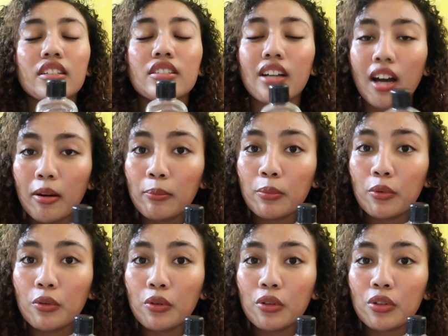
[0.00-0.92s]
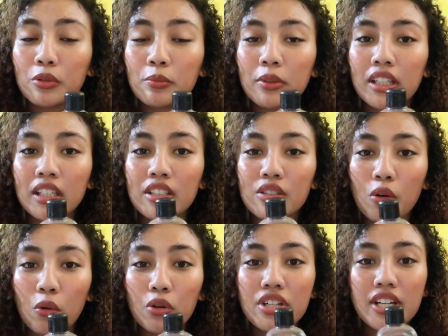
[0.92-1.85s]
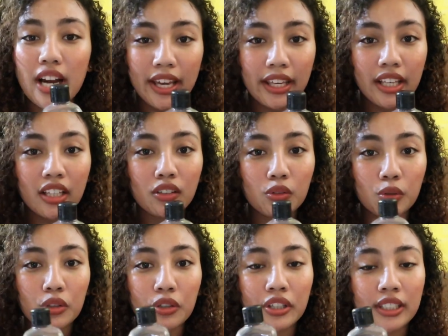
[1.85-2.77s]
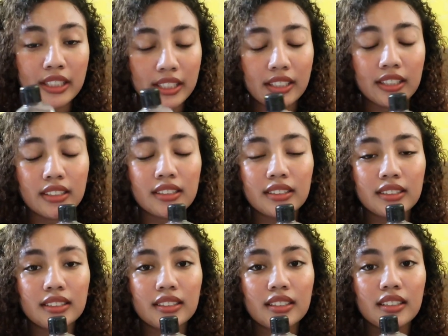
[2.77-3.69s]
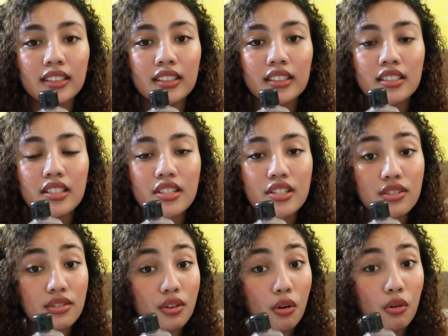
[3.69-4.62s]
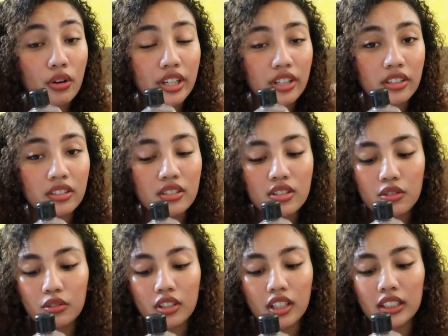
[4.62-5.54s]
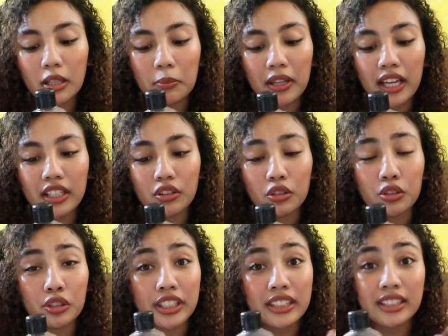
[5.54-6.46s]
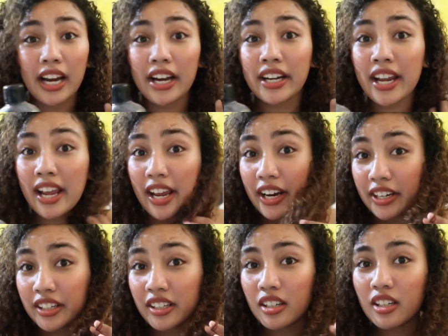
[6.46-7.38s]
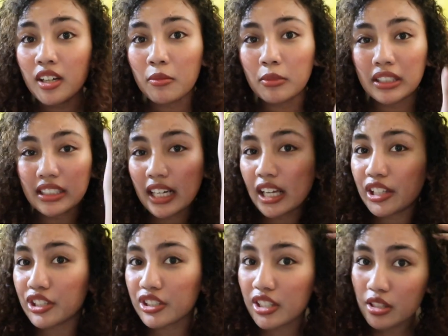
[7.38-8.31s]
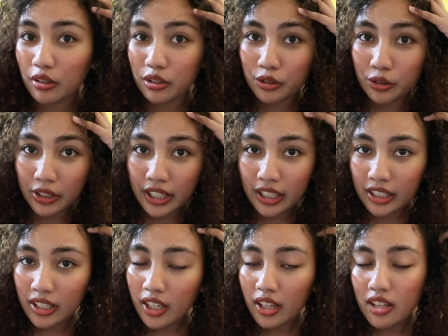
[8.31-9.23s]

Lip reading: shampoo could be so drying to your curls. So girls, do not apply it on your entire hair, but rather just on your